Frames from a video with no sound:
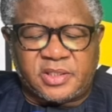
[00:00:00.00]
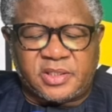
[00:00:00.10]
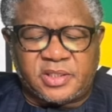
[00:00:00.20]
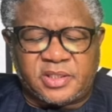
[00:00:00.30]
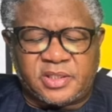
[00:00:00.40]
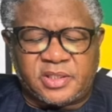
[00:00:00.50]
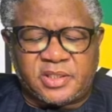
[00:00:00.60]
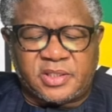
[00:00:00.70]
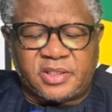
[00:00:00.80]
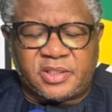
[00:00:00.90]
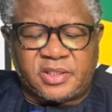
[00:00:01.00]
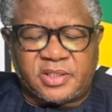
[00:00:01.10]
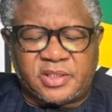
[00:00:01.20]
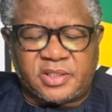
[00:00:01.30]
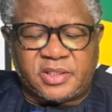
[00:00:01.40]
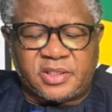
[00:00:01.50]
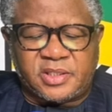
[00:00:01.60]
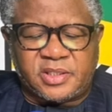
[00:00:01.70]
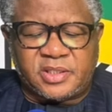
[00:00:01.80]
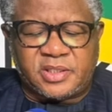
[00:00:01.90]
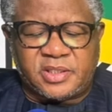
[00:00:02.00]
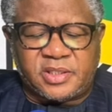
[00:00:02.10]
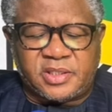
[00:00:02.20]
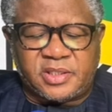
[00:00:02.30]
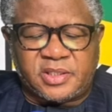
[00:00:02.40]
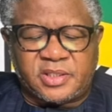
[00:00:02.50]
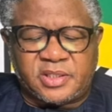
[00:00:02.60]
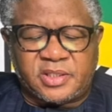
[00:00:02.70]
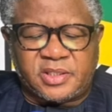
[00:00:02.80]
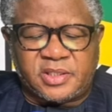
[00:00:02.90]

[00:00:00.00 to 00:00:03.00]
(not speaking)